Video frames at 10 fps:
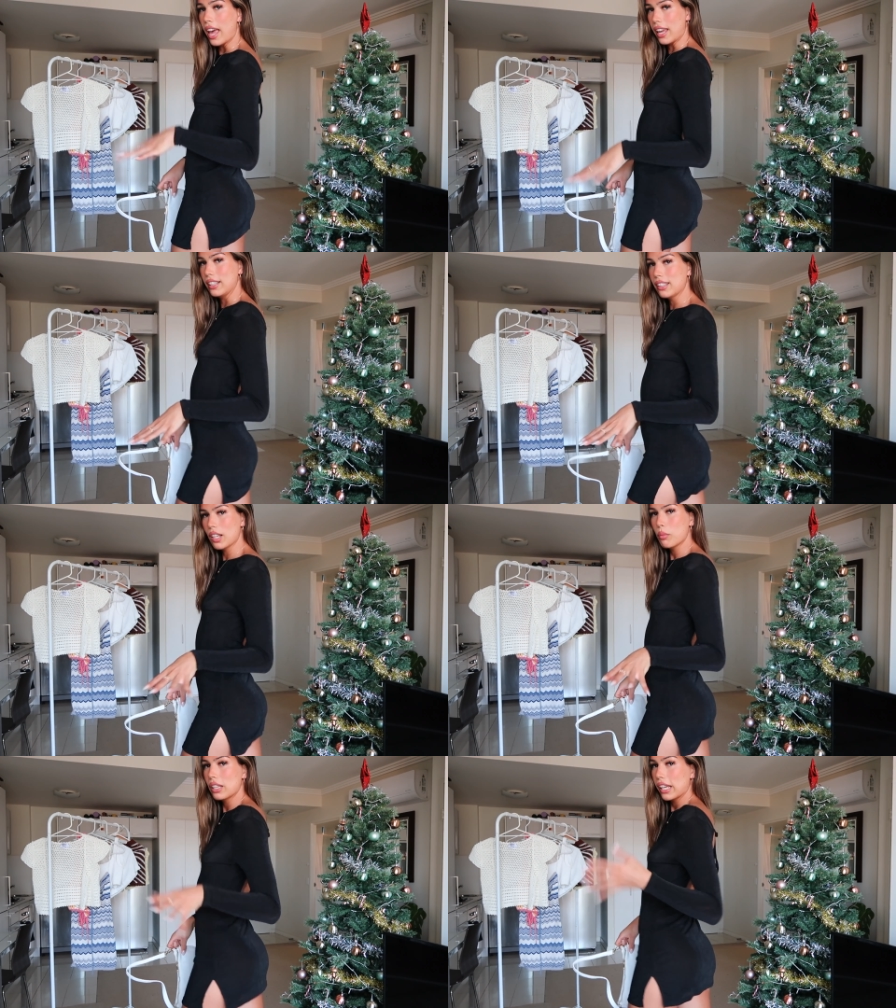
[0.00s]

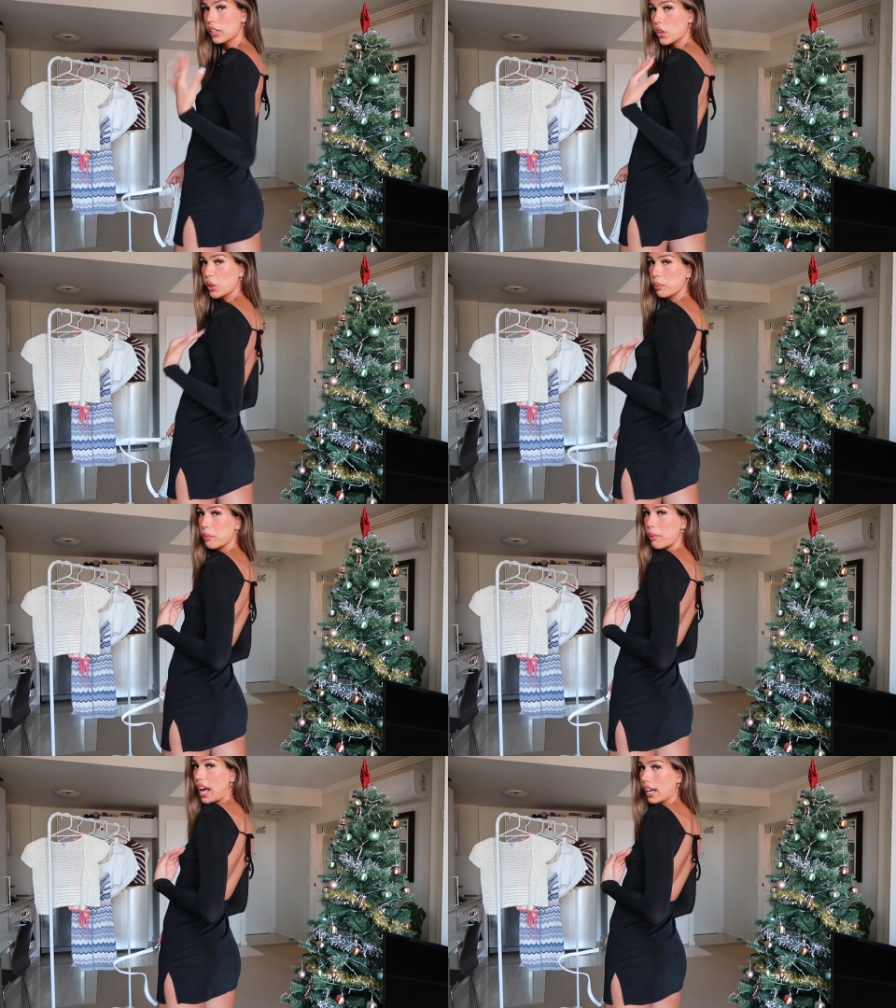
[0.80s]
Anything with like an
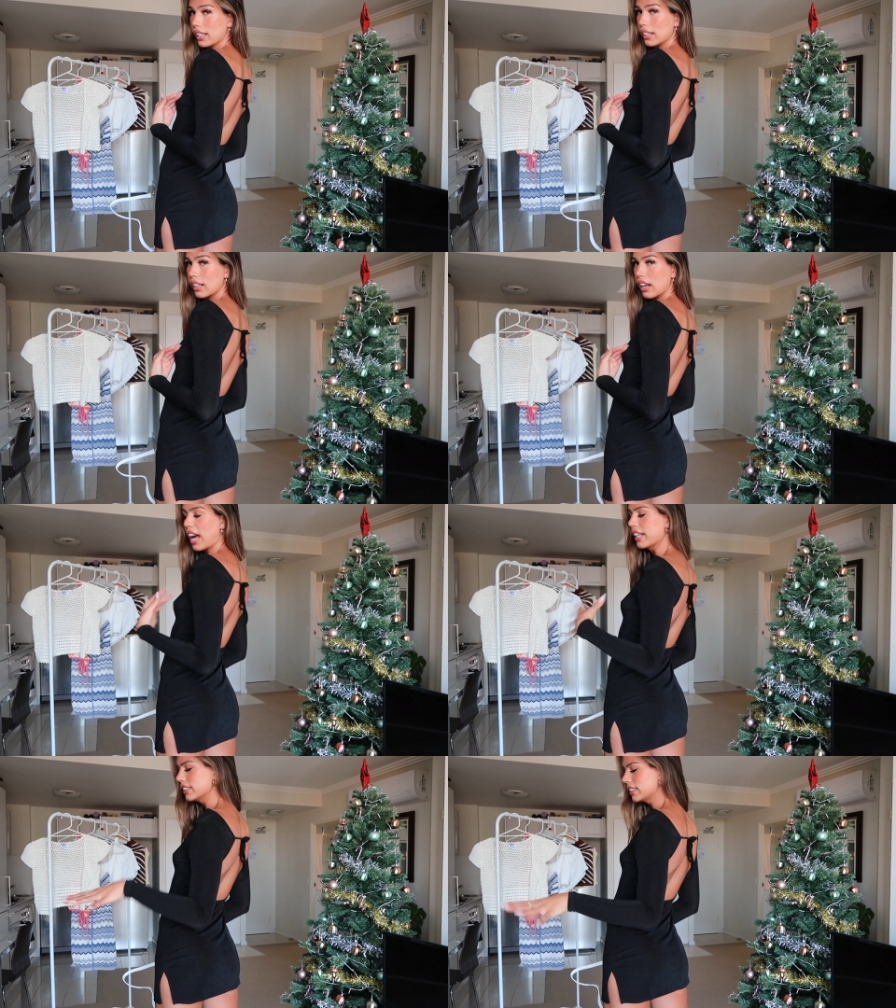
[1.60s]
open back,
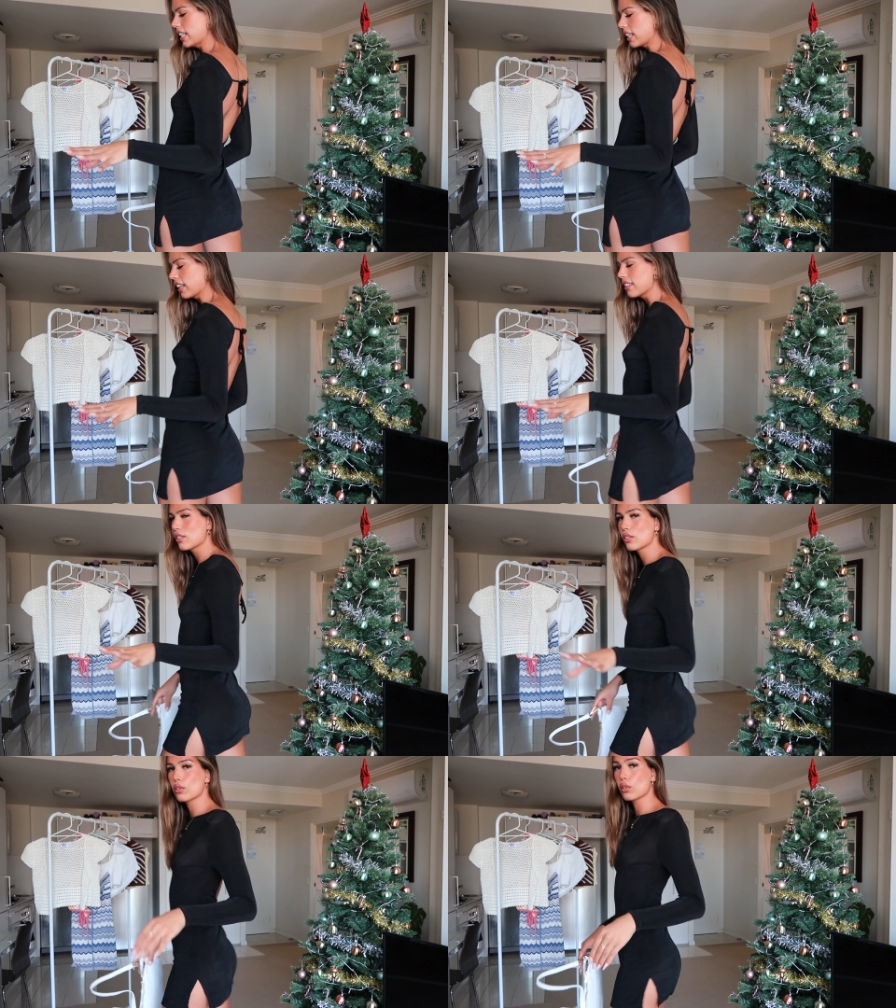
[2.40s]
I just think is
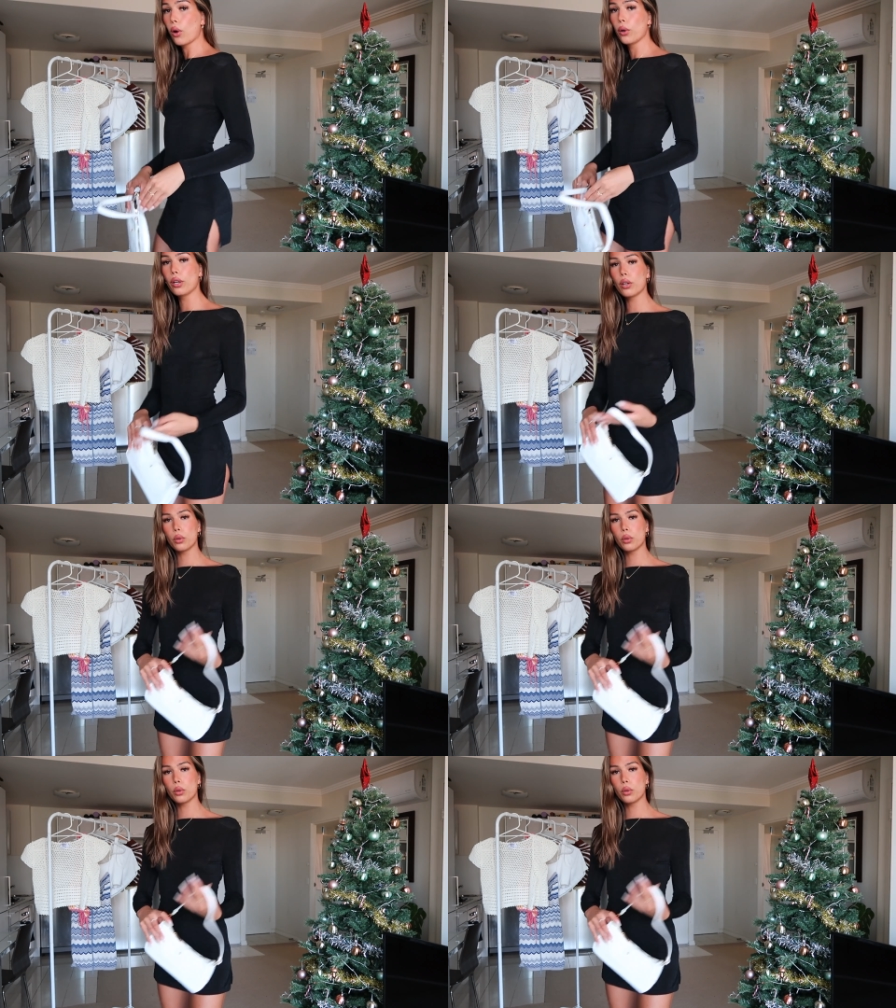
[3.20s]
so